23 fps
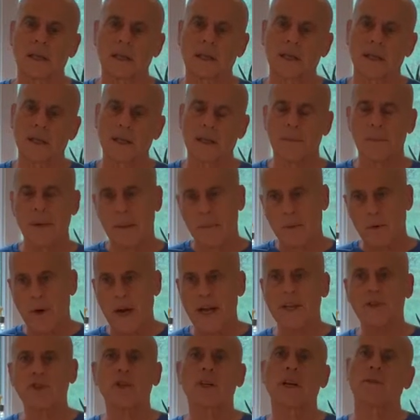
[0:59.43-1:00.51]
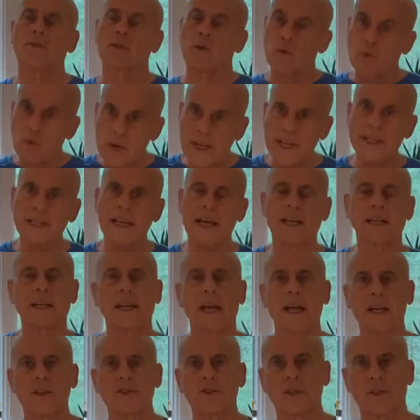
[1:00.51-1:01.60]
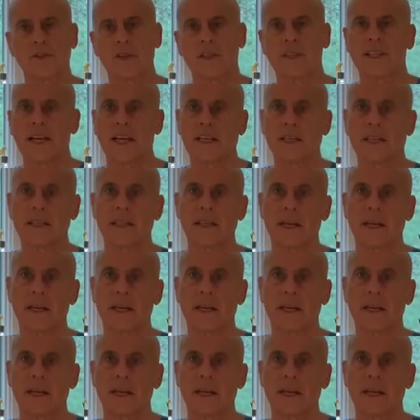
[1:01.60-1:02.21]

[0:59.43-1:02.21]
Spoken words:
commemoration of the rededication of the Second